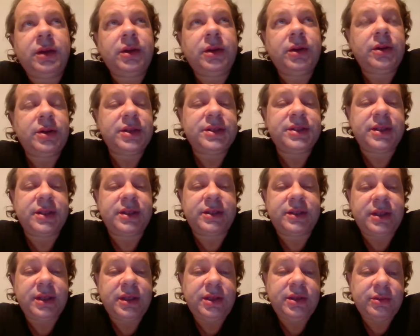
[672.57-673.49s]
Because the
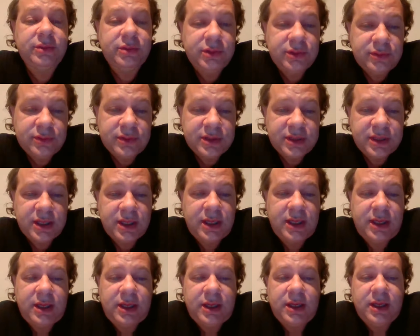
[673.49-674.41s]
thing you do
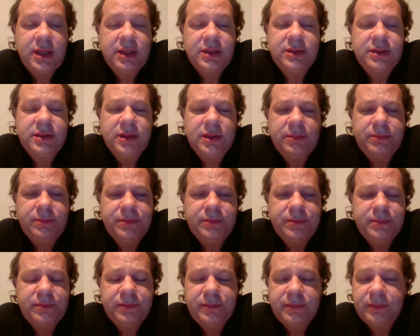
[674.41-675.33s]
say
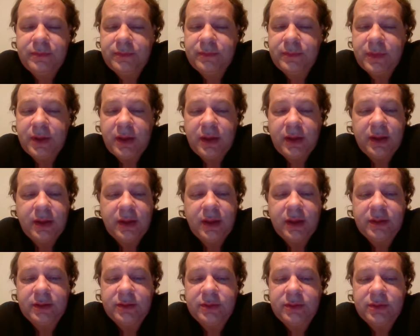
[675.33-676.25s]

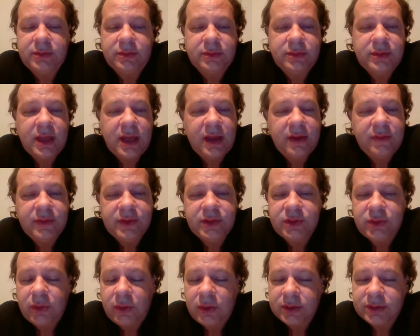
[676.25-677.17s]
and you haven't
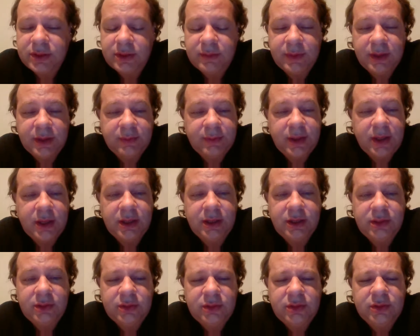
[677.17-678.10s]
talked to anybody about
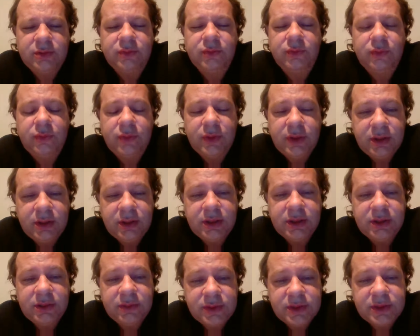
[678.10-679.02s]
it, you could really
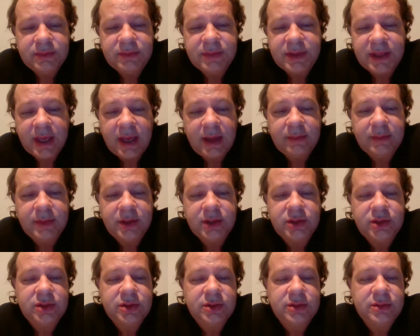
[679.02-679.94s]
do some
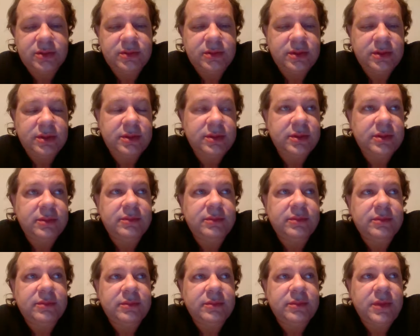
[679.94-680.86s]
damage.
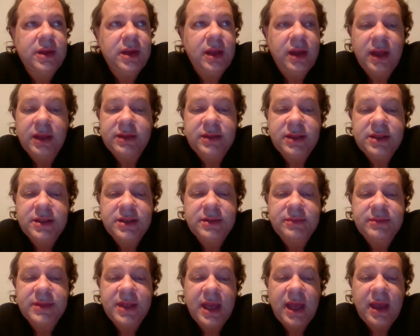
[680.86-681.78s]
And I did
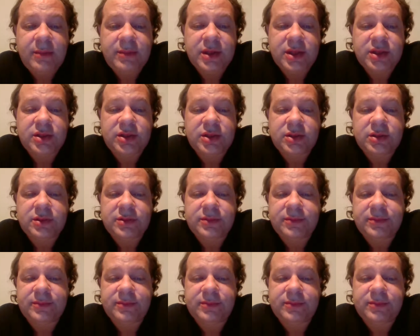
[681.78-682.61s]
some damage.